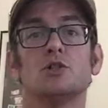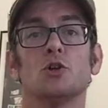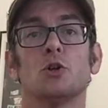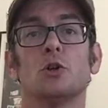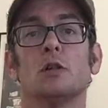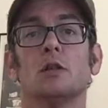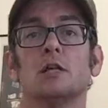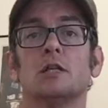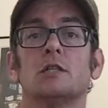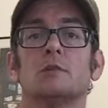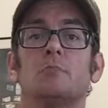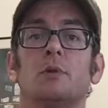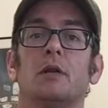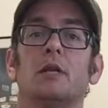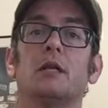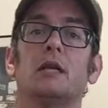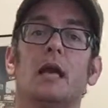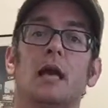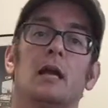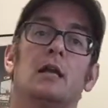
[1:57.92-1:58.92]
journalist, but
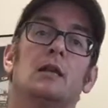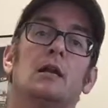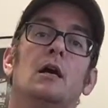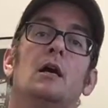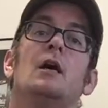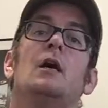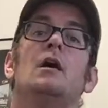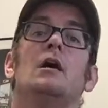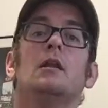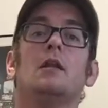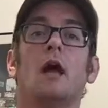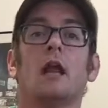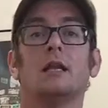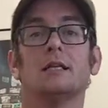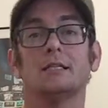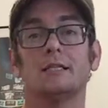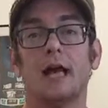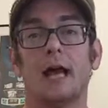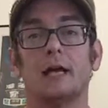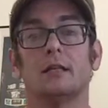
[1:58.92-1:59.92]
again, not
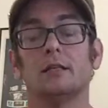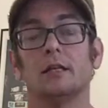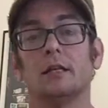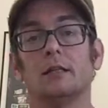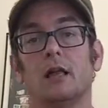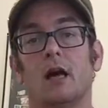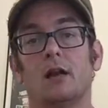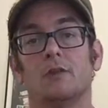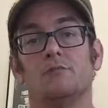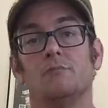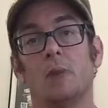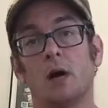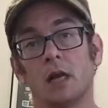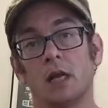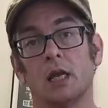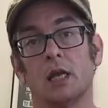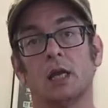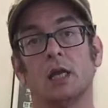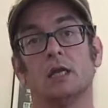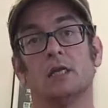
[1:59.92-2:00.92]
exactly a lot of
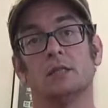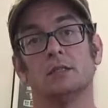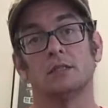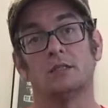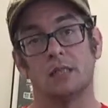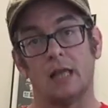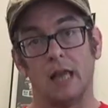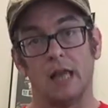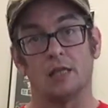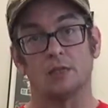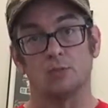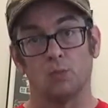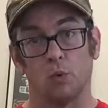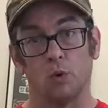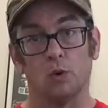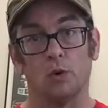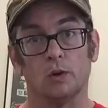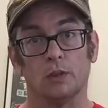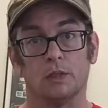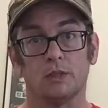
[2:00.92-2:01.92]
money in today's
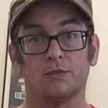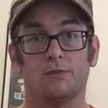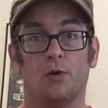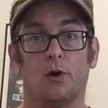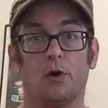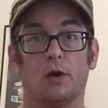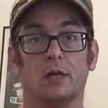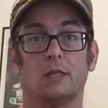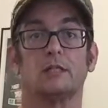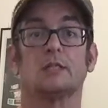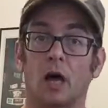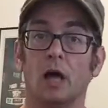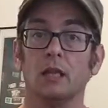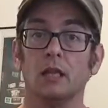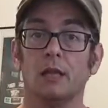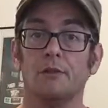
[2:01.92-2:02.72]
world as far as a